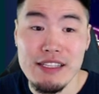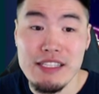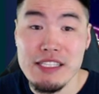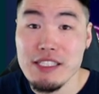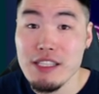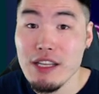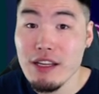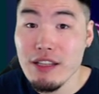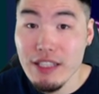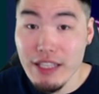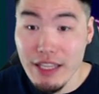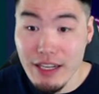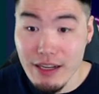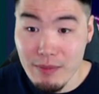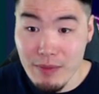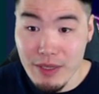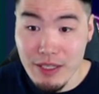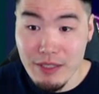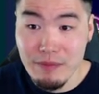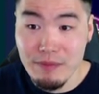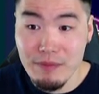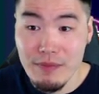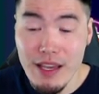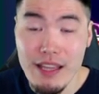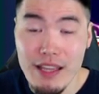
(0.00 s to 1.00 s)
stun the
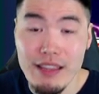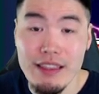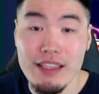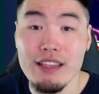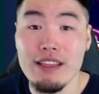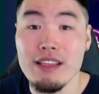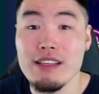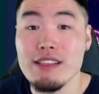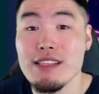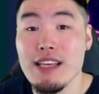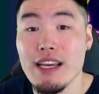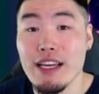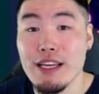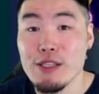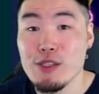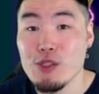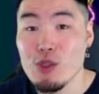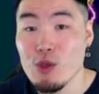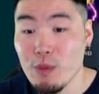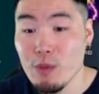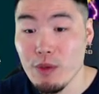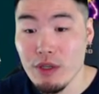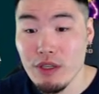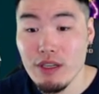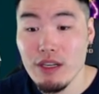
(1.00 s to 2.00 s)
enemy, and then the second
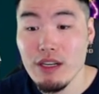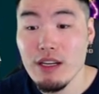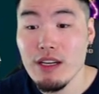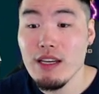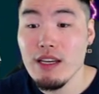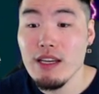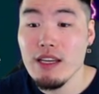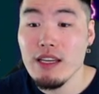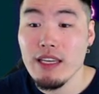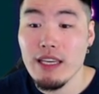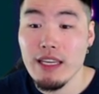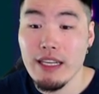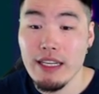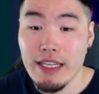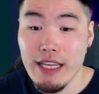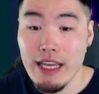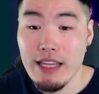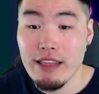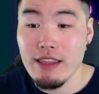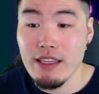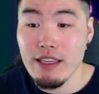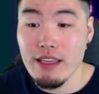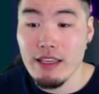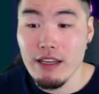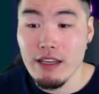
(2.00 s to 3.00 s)
super can
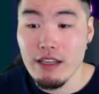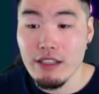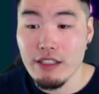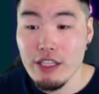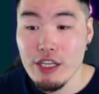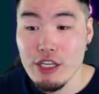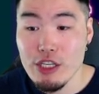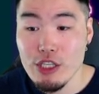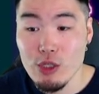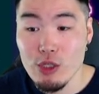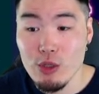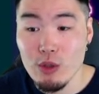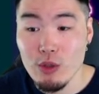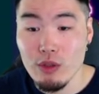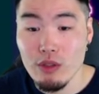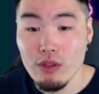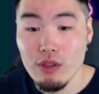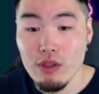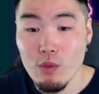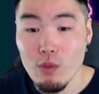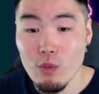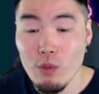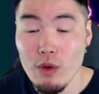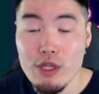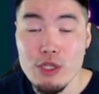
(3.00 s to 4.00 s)
get the additional
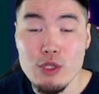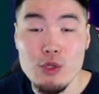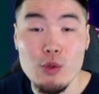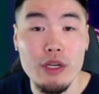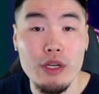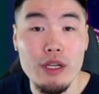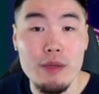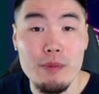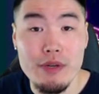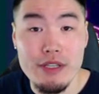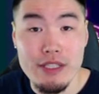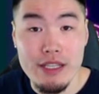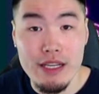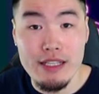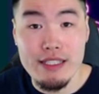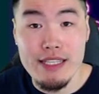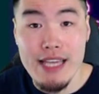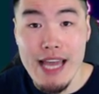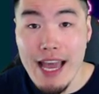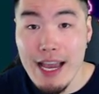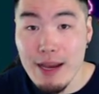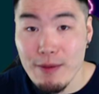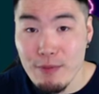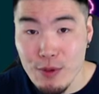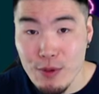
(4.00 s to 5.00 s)
120%
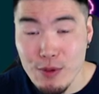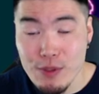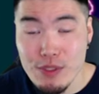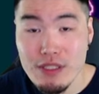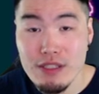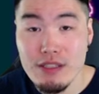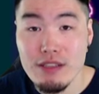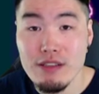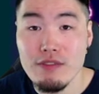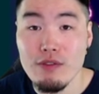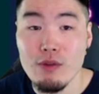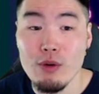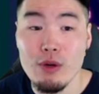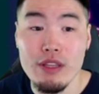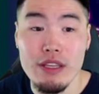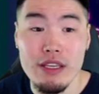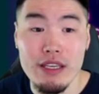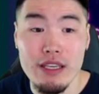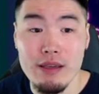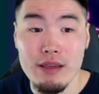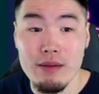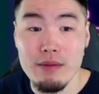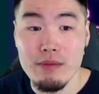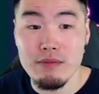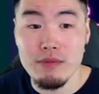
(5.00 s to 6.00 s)
attack boost for
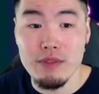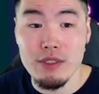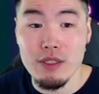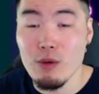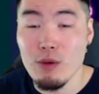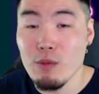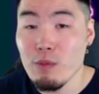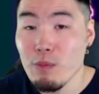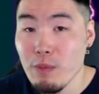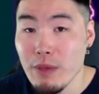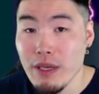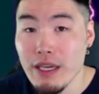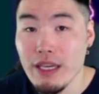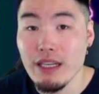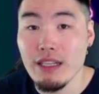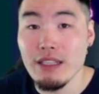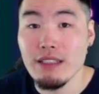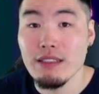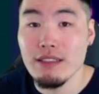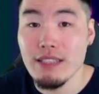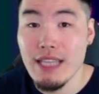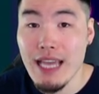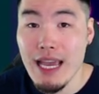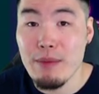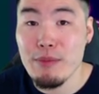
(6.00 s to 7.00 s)
the, you know, big
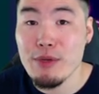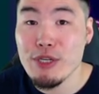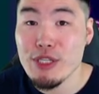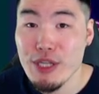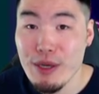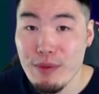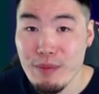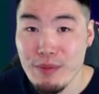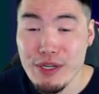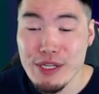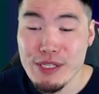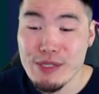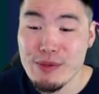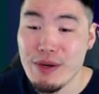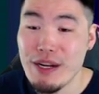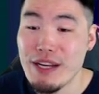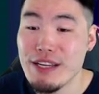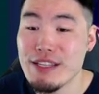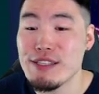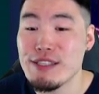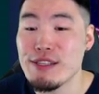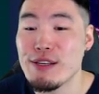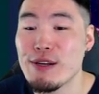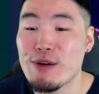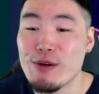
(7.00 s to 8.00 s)
damage numbers, right?
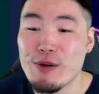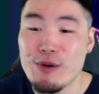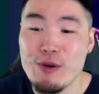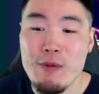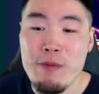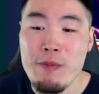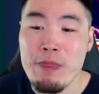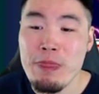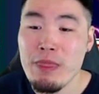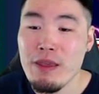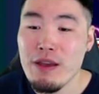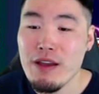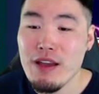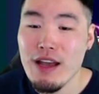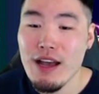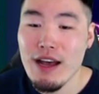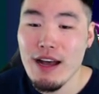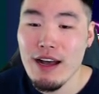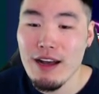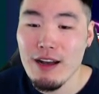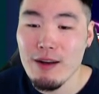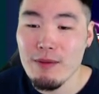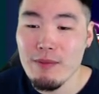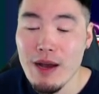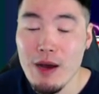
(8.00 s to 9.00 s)
So
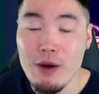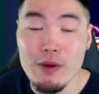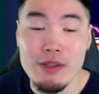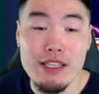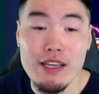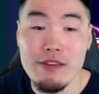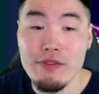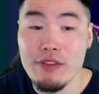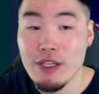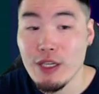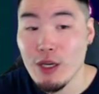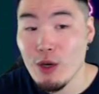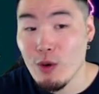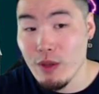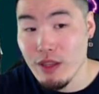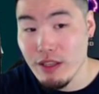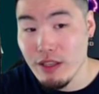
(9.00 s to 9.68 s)
um, I would definitely go with